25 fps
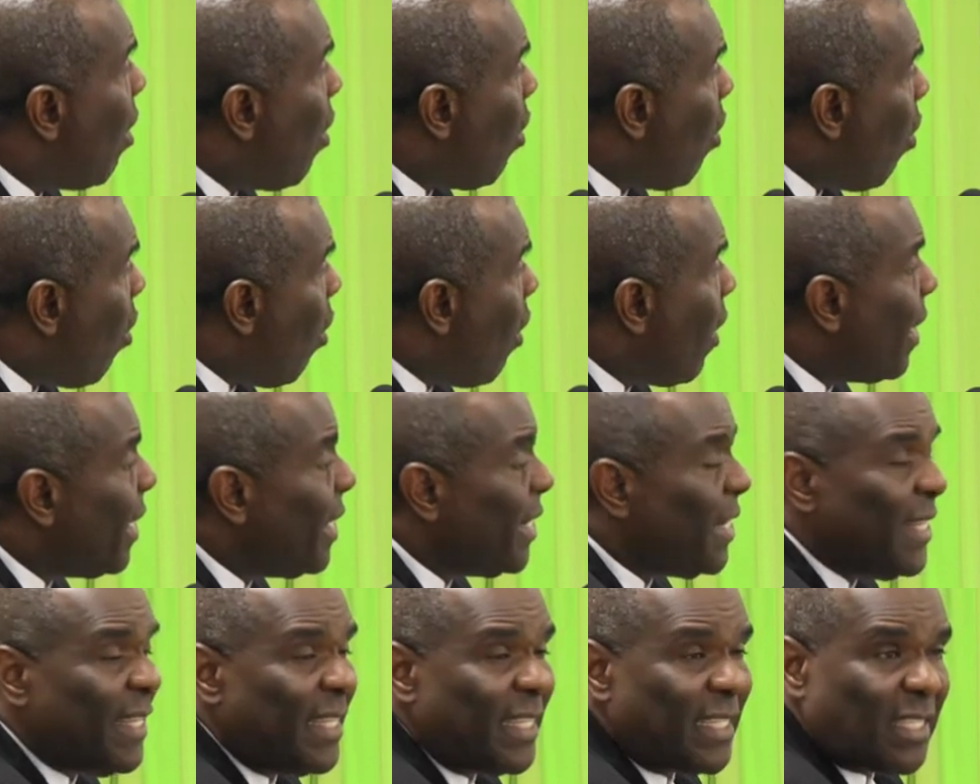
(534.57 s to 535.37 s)
all
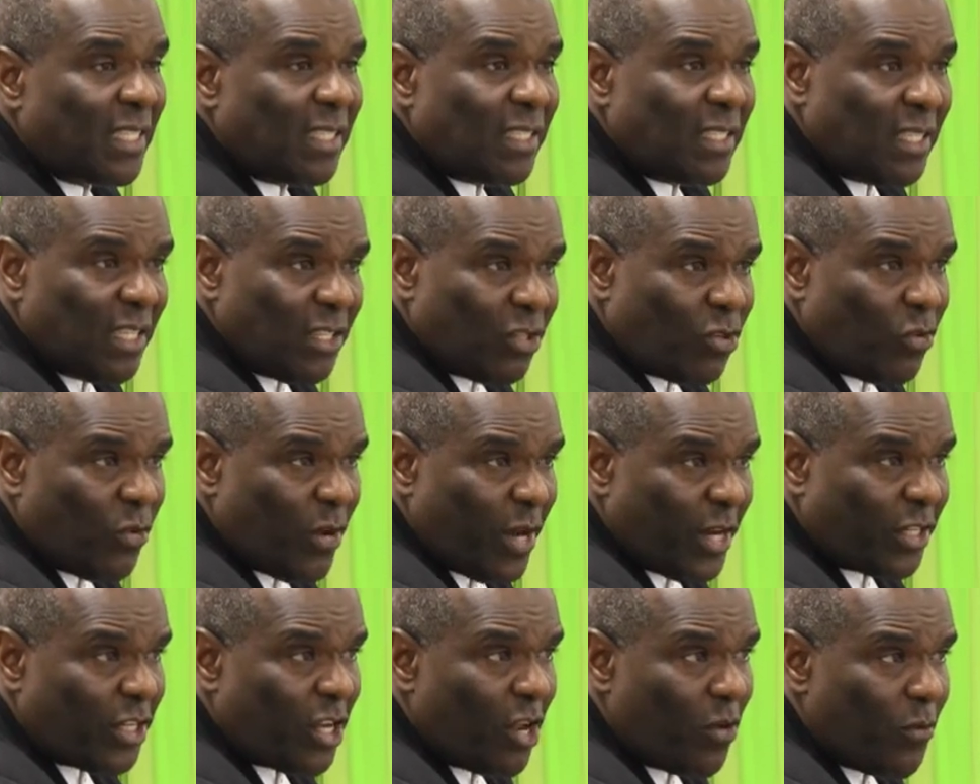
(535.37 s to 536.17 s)
these
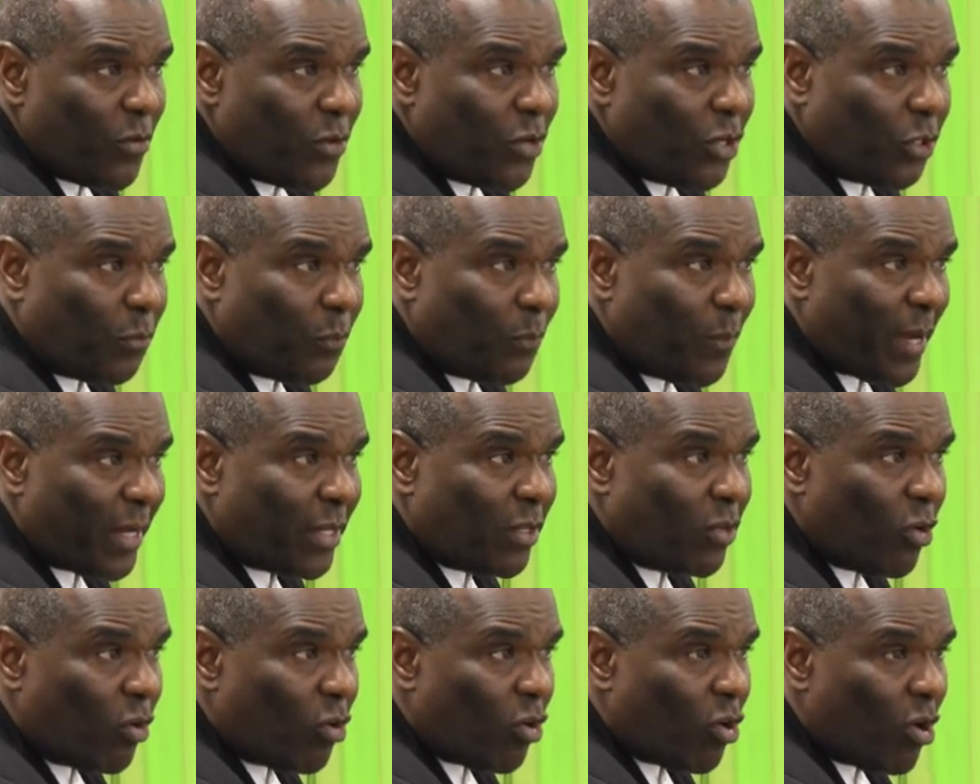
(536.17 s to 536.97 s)
situations with
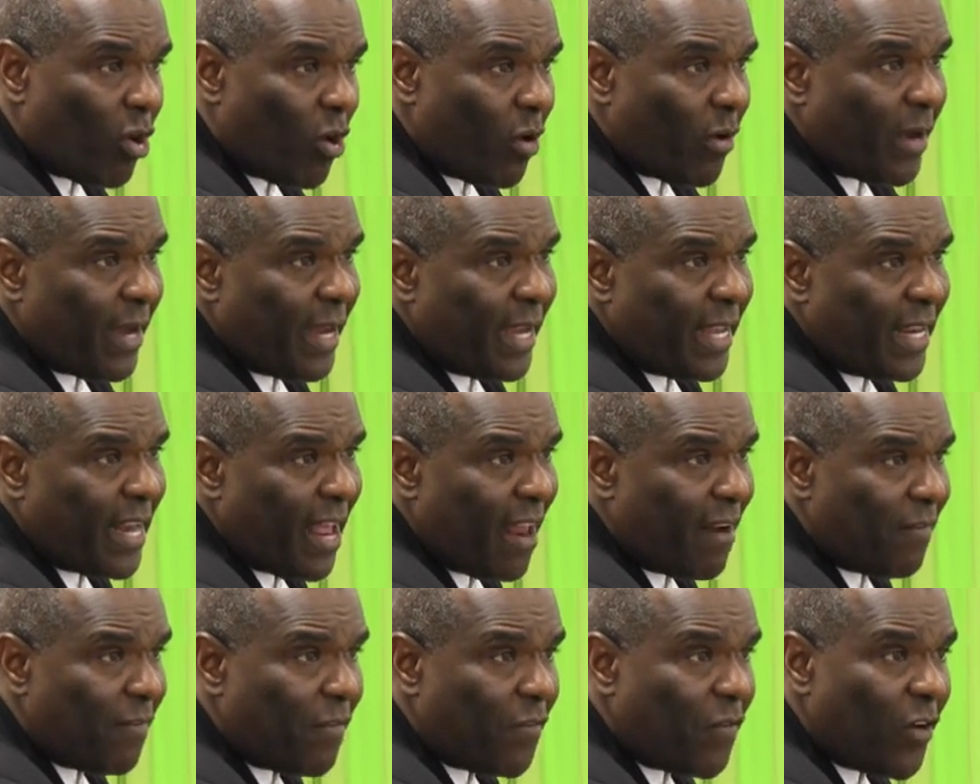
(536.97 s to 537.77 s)
respect to clogging
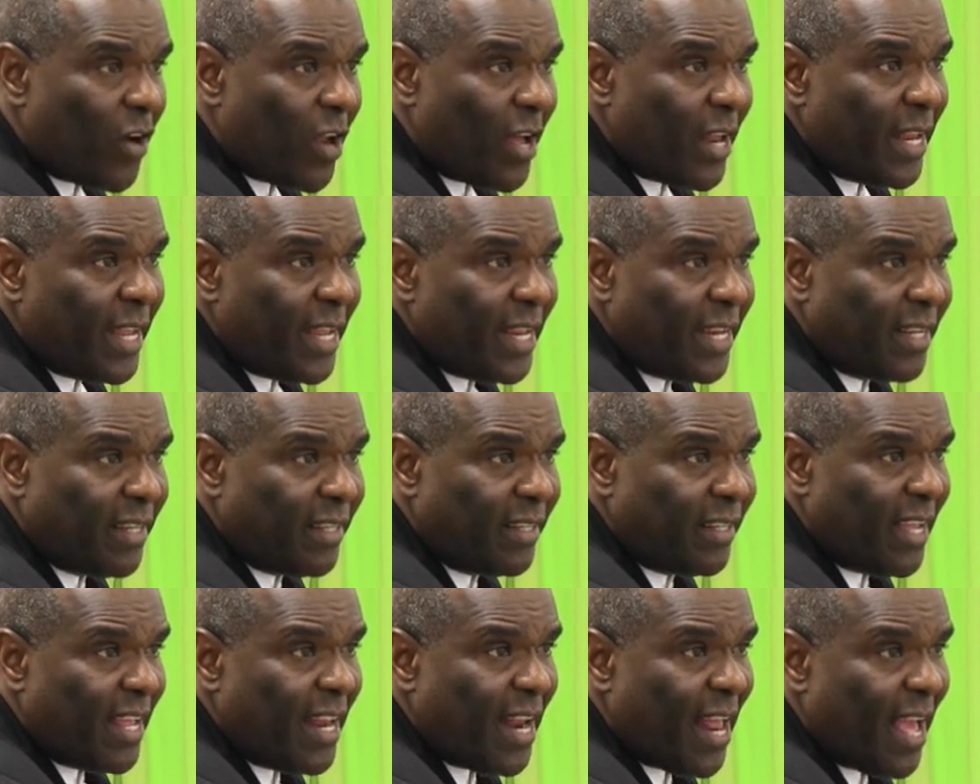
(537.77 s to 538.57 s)
and
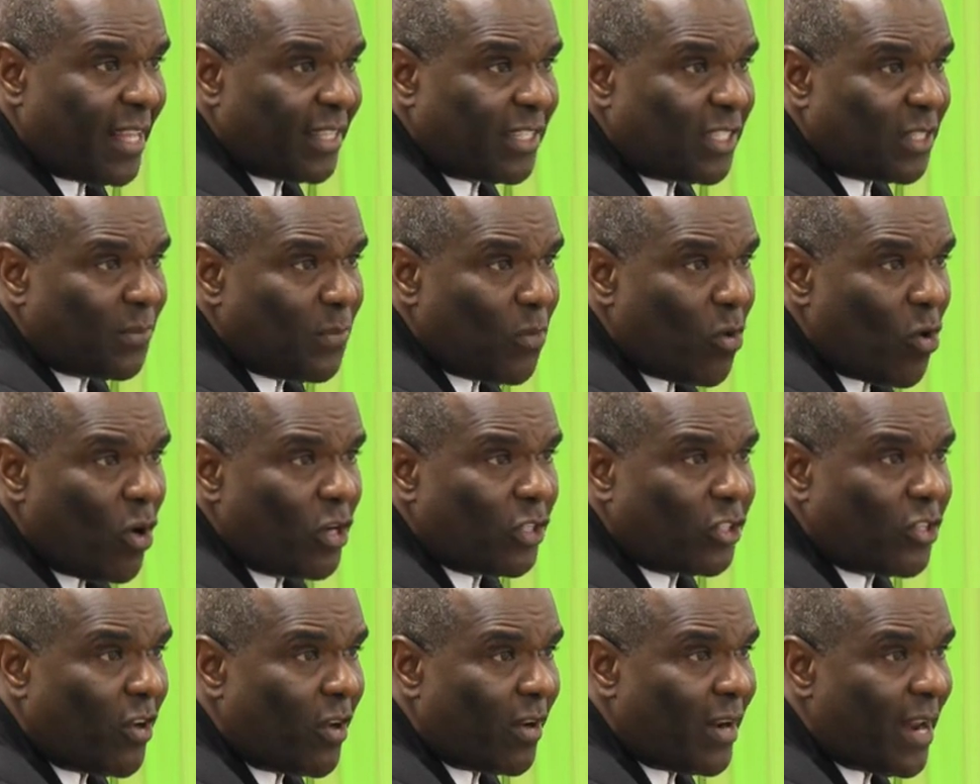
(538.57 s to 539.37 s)
flooding in a
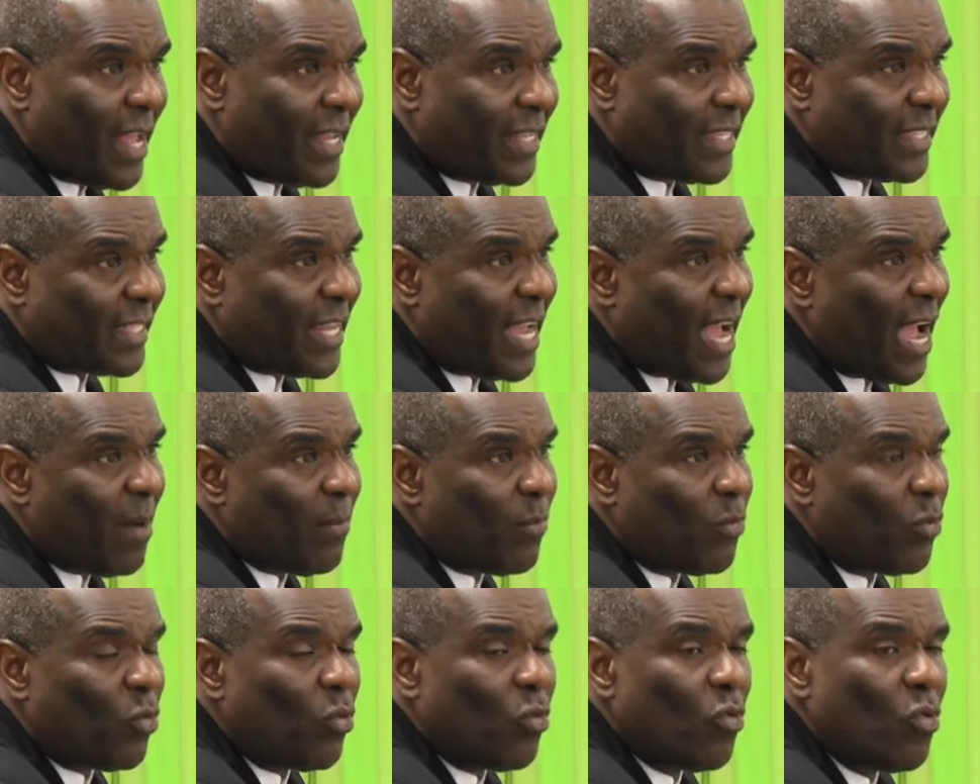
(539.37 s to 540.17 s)
small town like
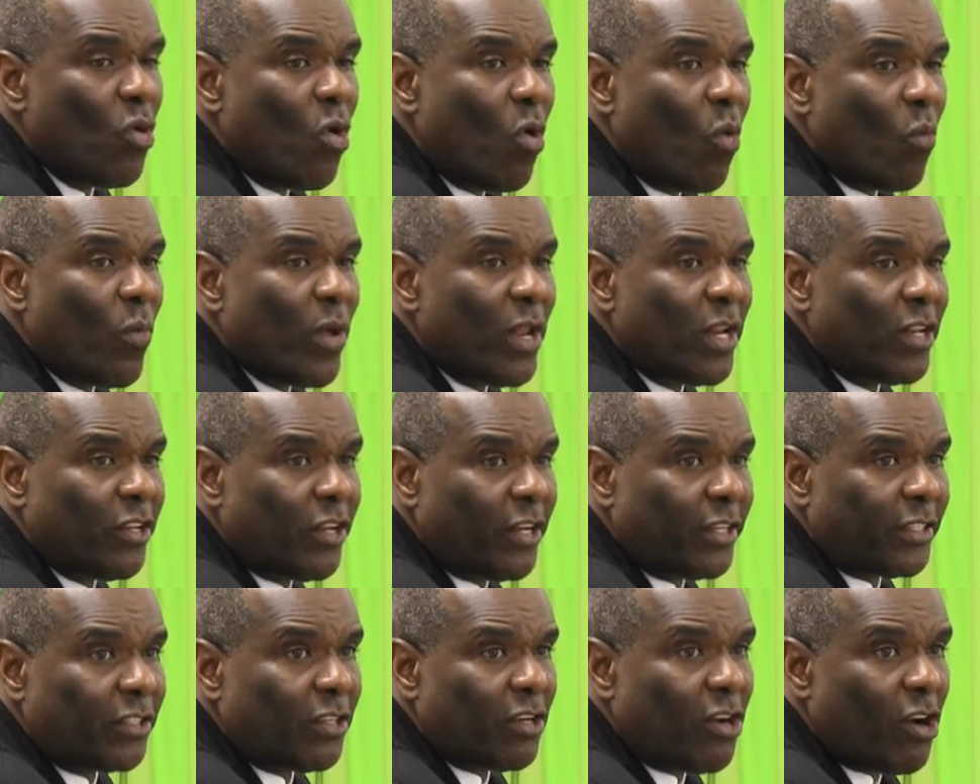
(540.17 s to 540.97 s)
Scarborough will
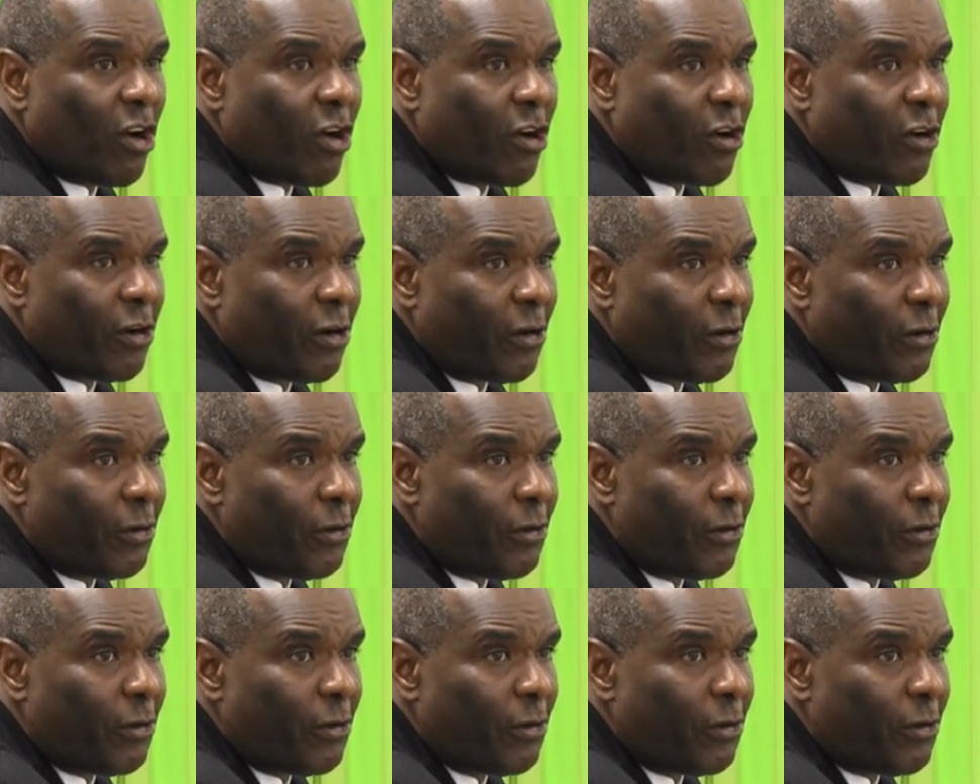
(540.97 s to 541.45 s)
not occur.